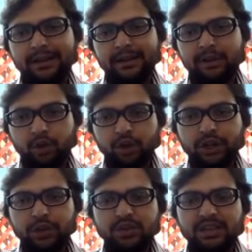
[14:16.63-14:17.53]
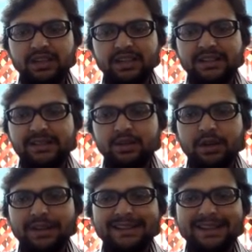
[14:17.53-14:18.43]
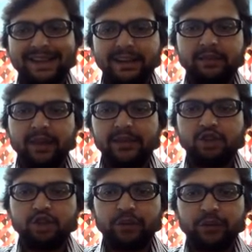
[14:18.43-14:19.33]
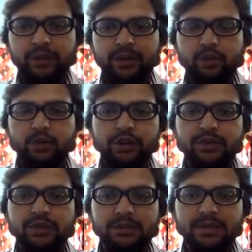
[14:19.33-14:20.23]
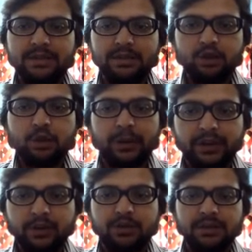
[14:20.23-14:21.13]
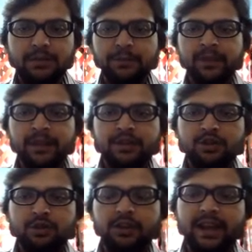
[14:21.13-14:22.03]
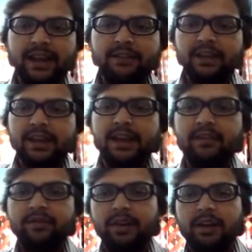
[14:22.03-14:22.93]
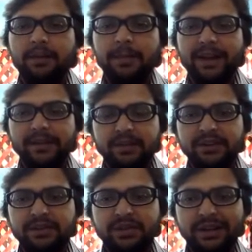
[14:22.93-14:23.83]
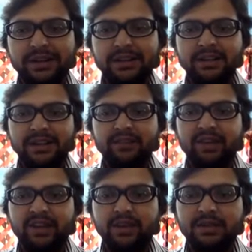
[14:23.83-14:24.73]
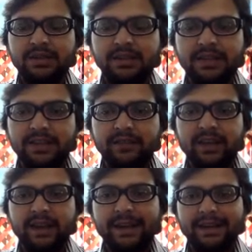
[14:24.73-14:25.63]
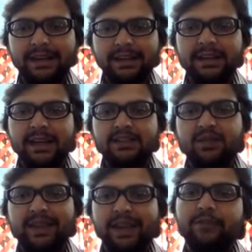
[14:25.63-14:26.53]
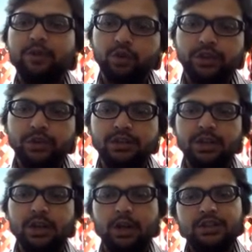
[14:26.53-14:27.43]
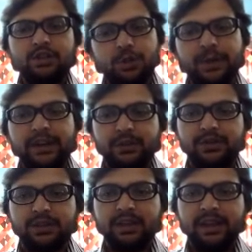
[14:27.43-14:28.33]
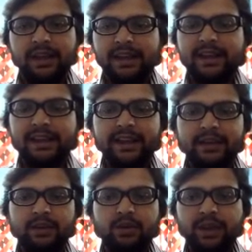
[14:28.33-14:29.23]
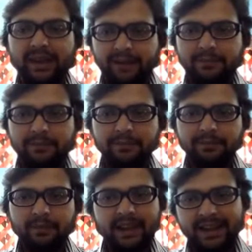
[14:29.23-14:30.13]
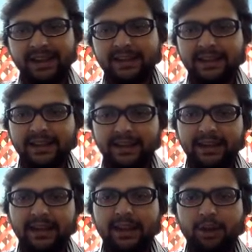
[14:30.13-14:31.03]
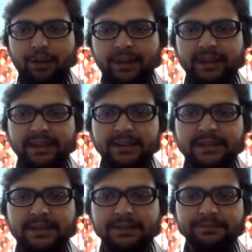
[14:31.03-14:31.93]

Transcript: root user installs any one software, root user means super user. So like we have administrator in Windows, the same way in Linux we have root user or super user. He can do anything in our operating system.